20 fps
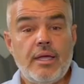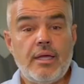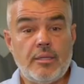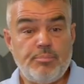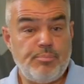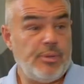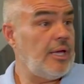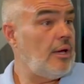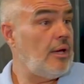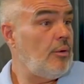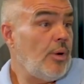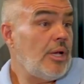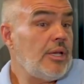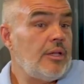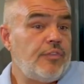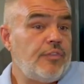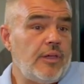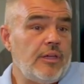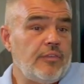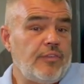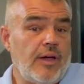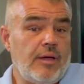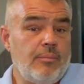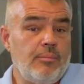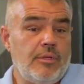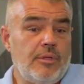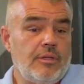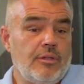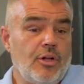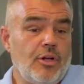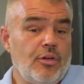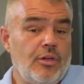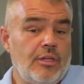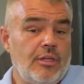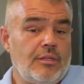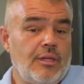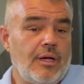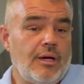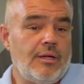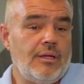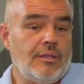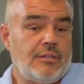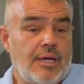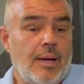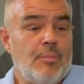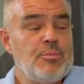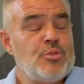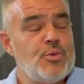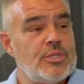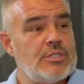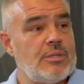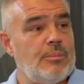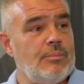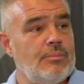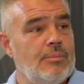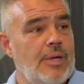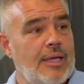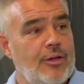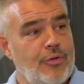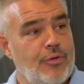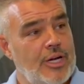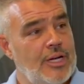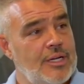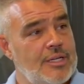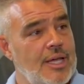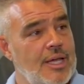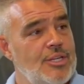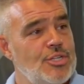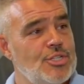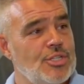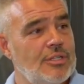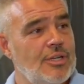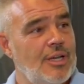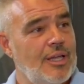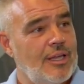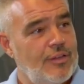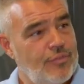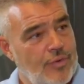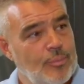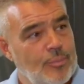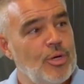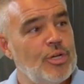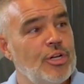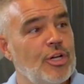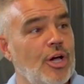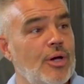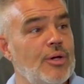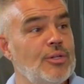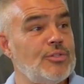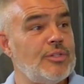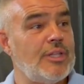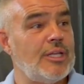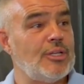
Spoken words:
If I'm, it comes with some accreditation. Like if I'm going to go into...